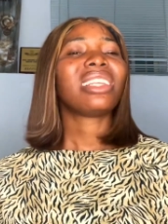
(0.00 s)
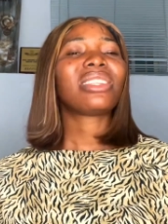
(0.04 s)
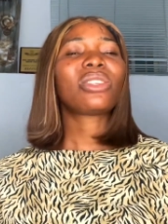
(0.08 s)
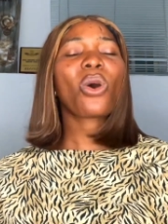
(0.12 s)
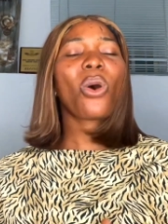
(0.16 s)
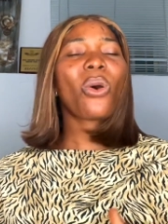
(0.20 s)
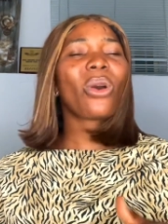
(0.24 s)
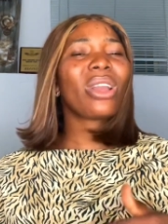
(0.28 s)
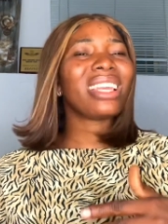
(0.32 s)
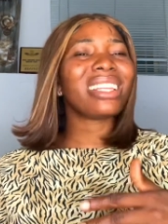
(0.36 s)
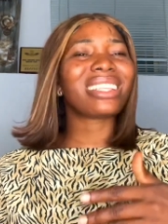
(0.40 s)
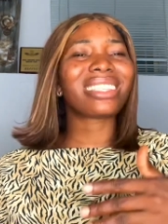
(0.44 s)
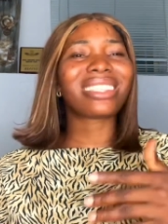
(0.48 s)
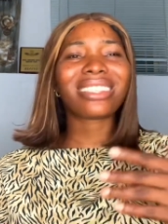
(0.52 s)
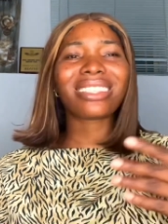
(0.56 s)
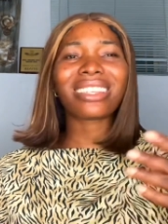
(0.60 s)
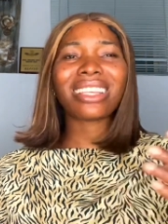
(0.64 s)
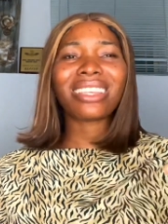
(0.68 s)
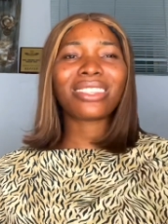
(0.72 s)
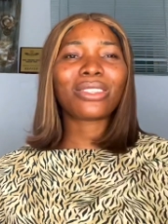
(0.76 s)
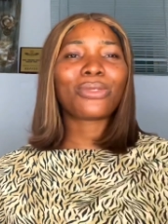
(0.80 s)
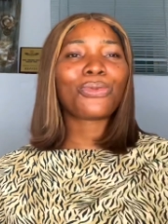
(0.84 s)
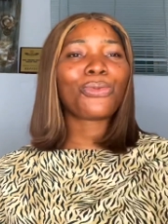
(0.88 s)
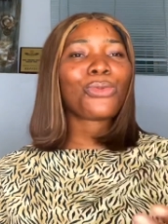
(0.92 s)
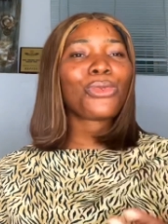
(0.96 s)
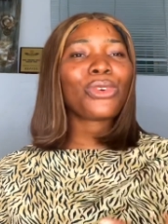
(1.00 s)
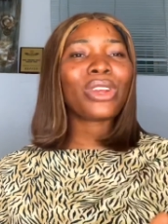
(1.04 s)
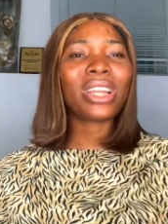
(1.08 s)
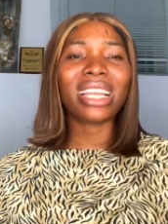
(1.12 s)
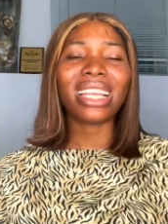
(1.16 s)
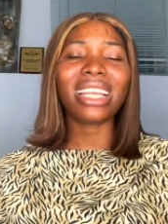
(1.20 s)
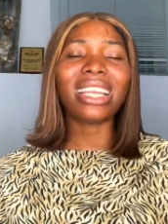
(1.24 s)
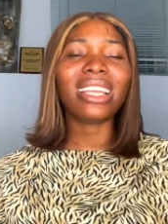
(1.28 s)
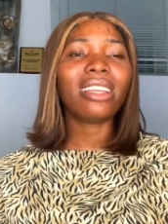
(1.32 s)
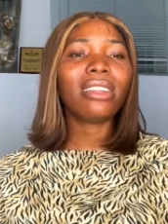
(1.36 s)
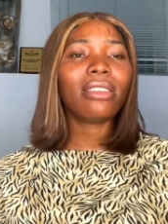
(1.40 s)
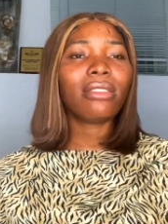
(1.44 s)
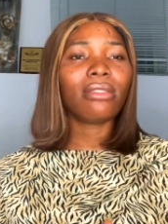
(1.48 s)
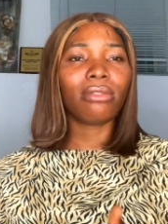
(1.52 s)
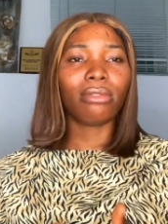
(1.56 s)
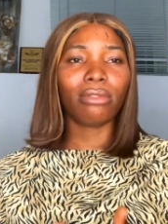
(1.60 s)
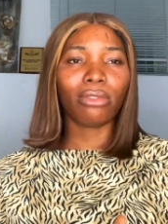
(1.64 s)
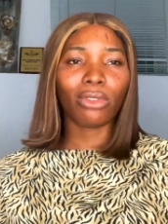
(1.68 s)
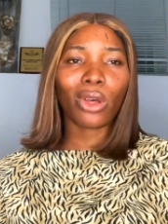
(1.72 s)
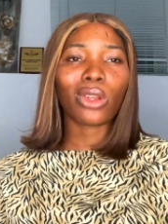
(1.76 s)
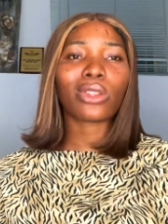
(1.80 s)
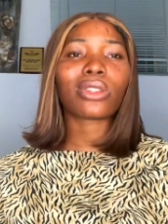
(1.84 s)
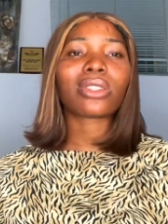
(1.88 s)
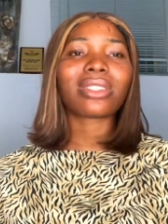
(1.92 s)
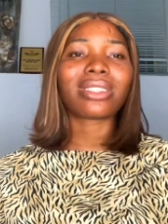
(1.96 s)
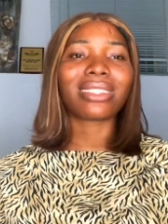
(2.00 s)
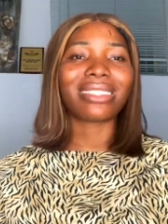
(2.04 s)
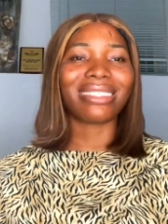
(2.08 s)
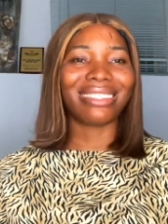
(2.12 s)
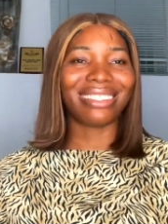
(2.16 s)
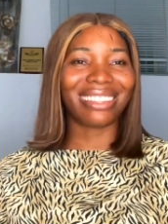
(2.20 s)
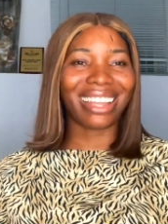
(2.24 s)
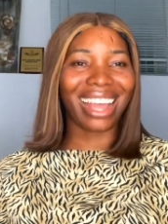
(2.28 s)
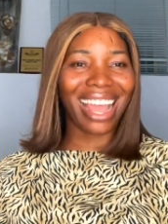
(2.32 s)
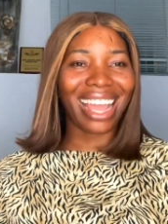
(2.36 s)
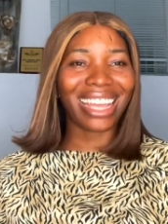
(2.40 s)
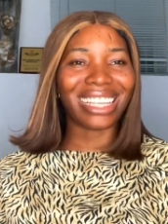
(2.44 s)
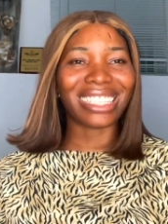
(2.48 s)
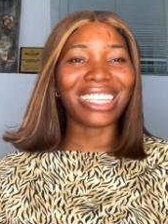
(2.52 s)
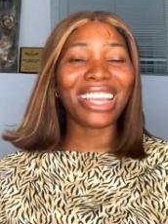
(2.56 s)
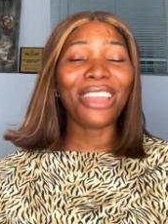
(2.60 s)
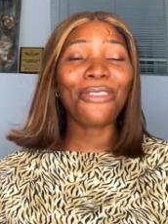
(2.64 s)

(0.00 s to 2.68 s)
So it's it's really not nice.